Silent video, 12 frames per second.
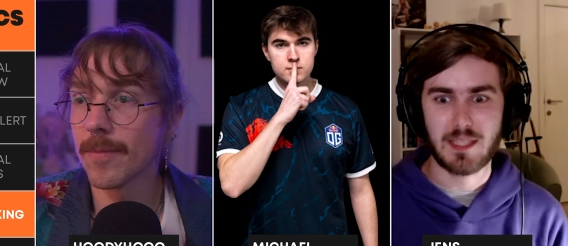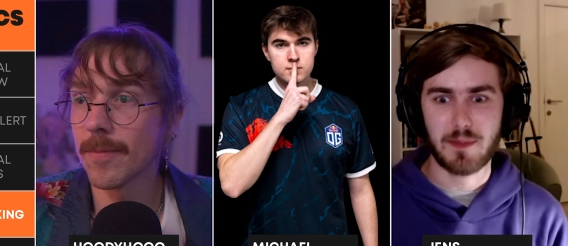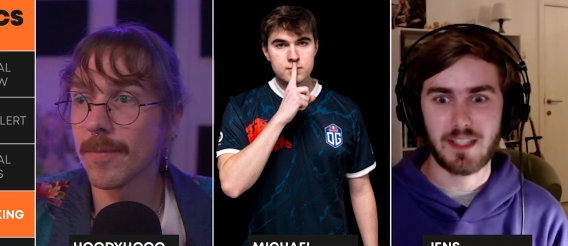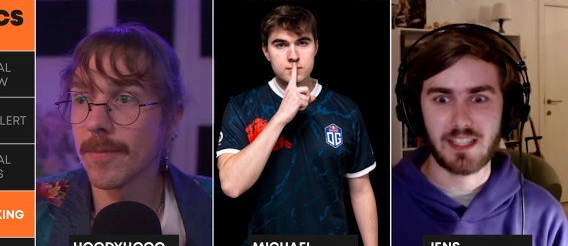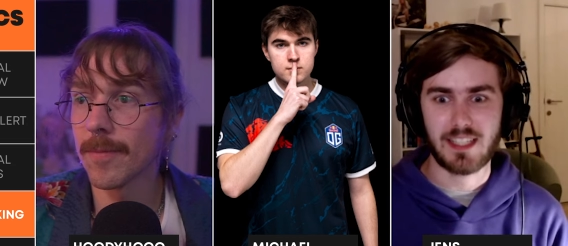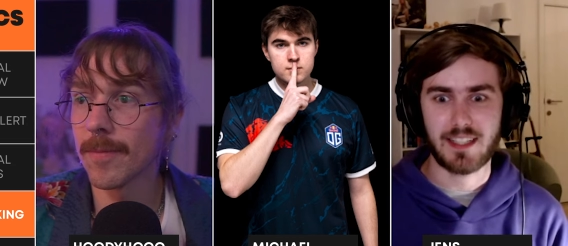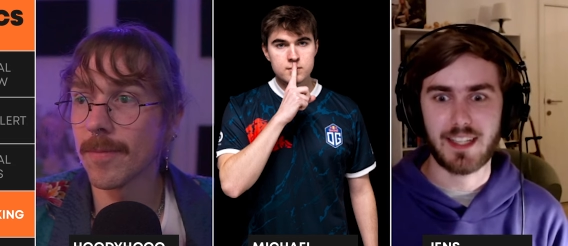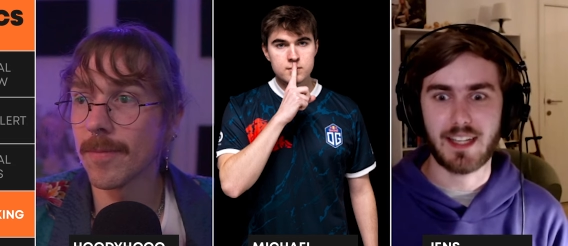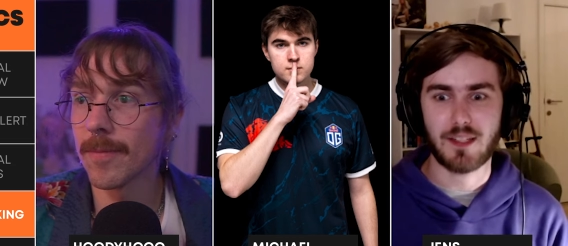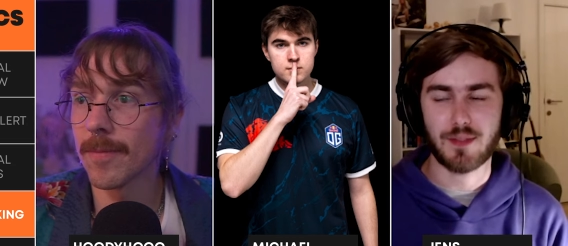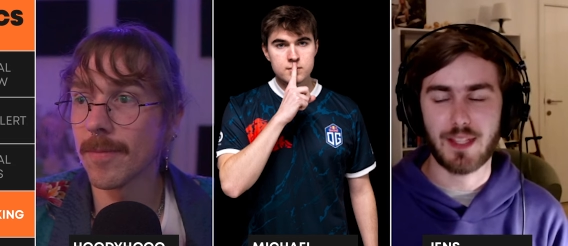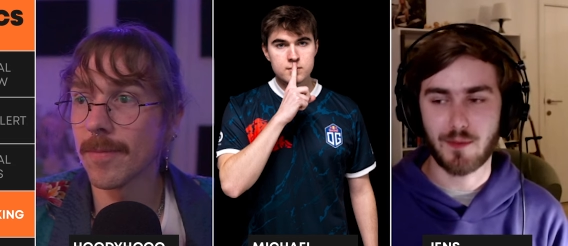Speaker 1: especially at the
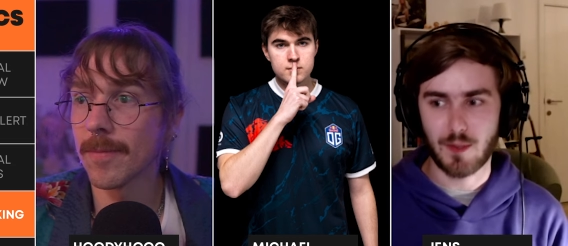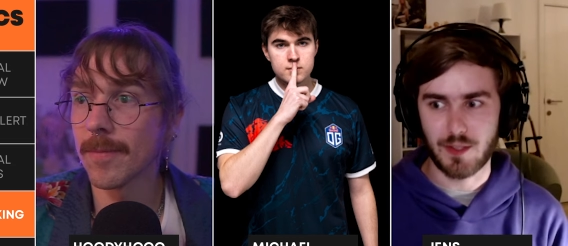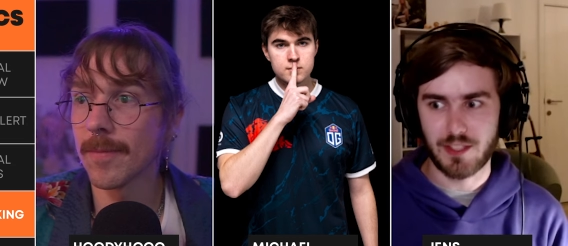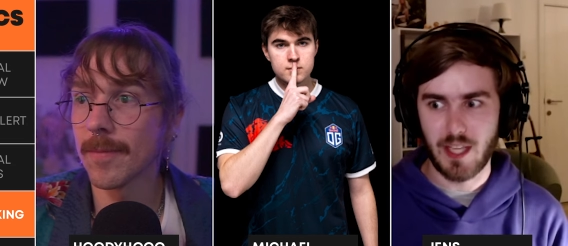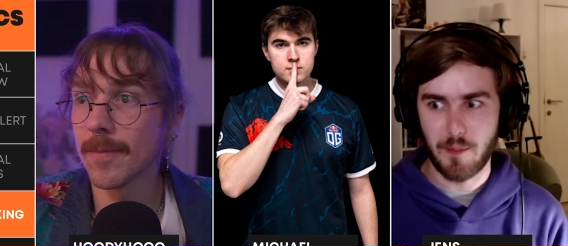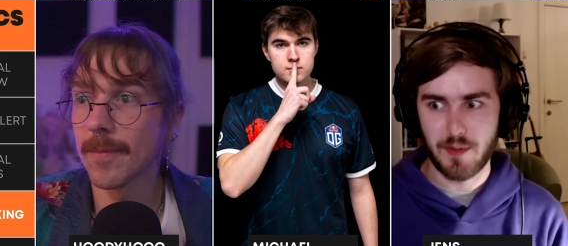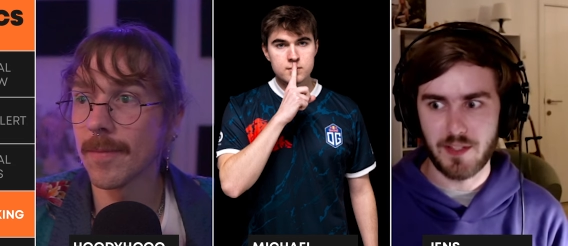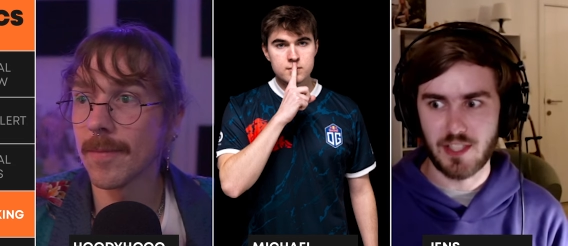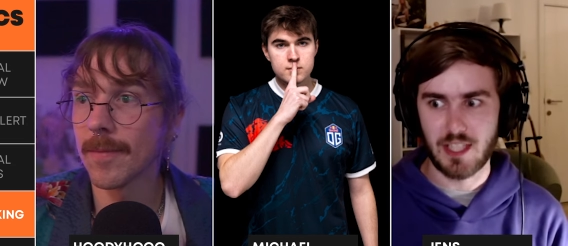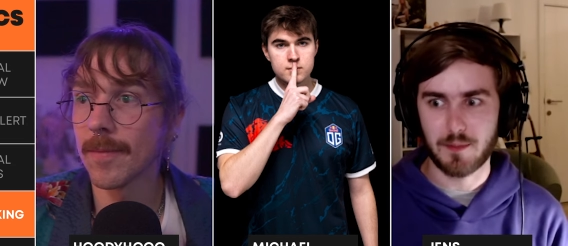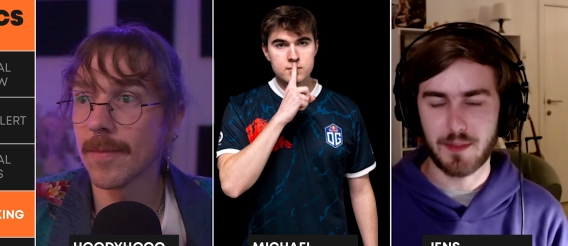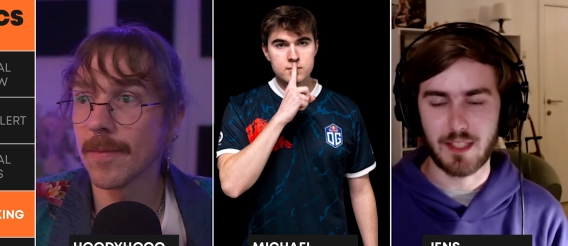end of that World
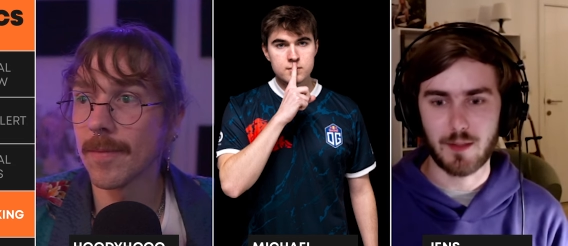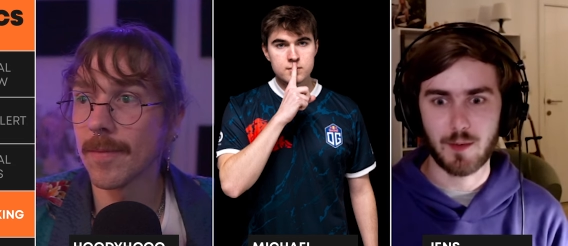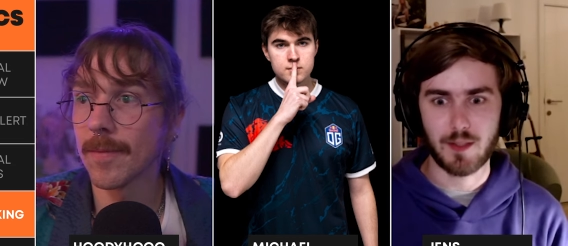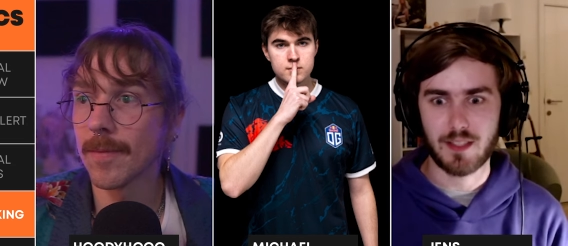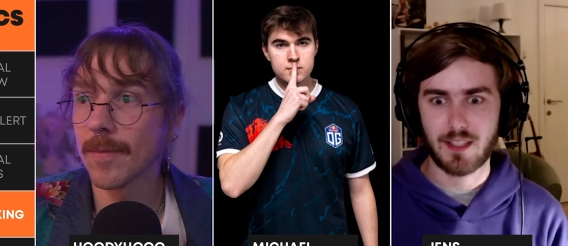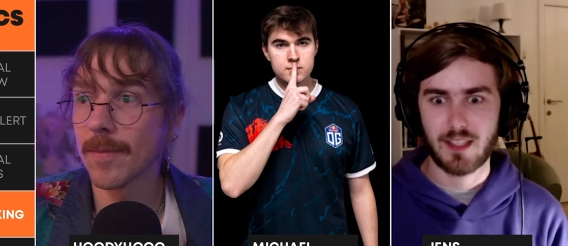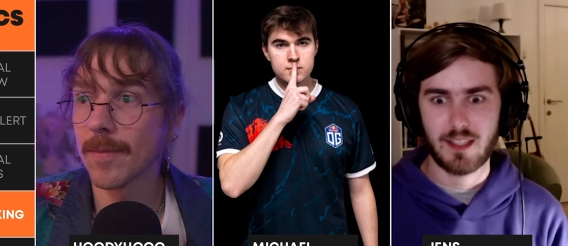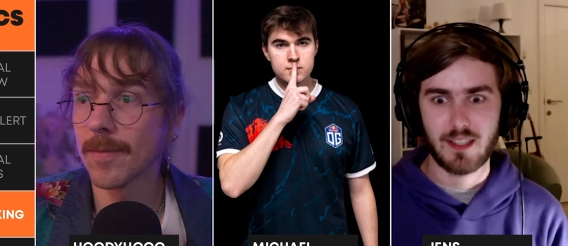Championship. There were